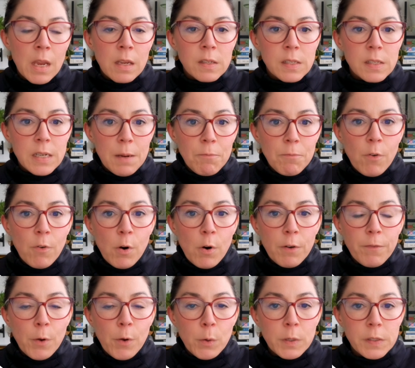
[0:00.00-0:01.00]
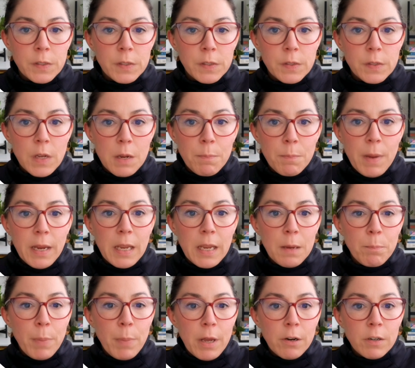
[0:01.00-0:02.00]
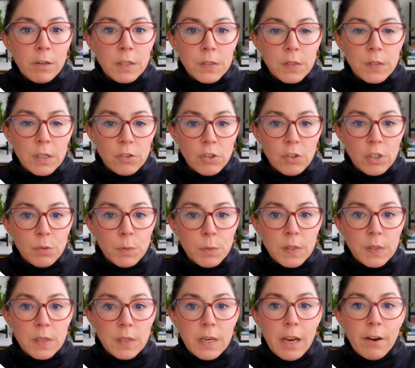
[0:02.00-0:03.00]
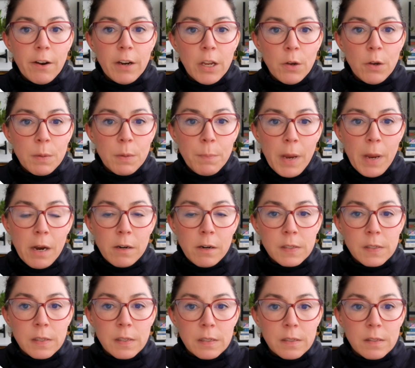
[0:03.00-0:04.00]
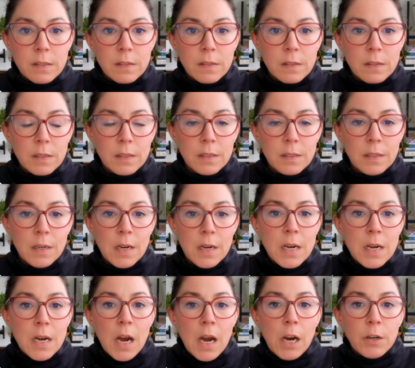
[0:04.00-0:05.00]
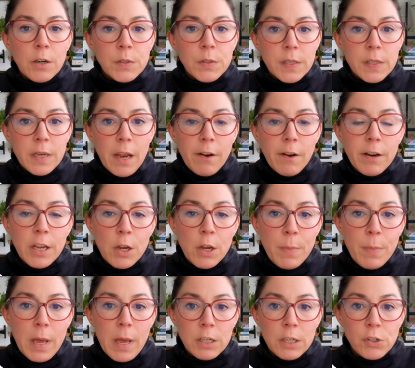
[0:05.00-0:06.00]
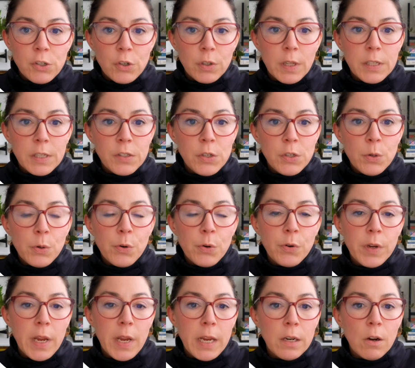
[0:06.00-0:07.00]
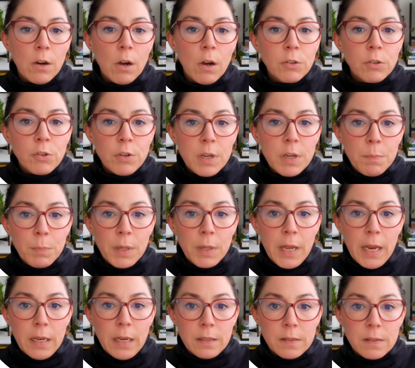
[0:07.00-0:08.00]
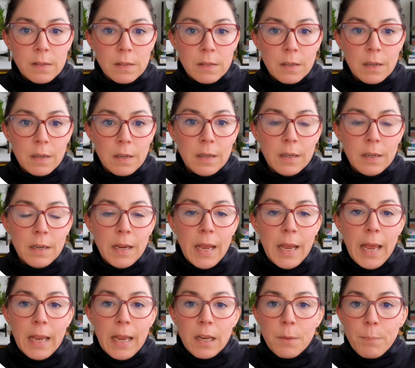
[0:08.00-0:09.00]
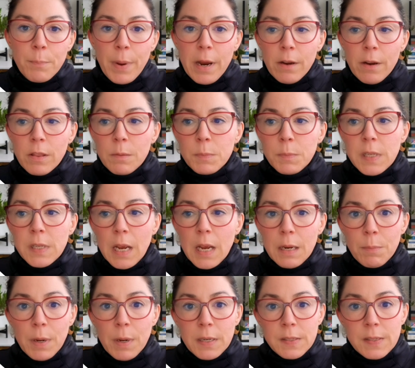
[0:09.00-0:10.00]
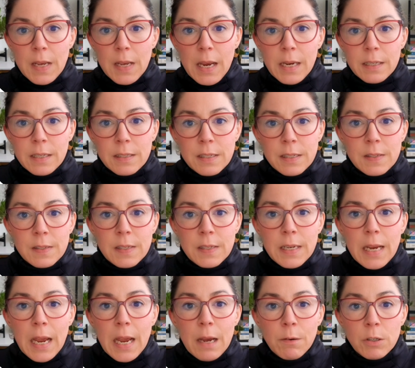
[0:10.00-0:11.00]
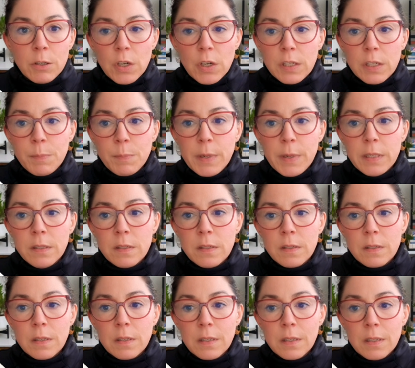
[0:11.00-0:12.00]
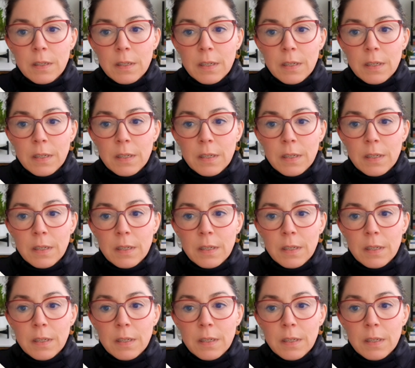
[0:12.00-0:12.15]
Step 4 focuses on making better decisions with scenario comparisons. Our Scenario Manager lets you create alternate plans and compare them side by side to see how adjustments,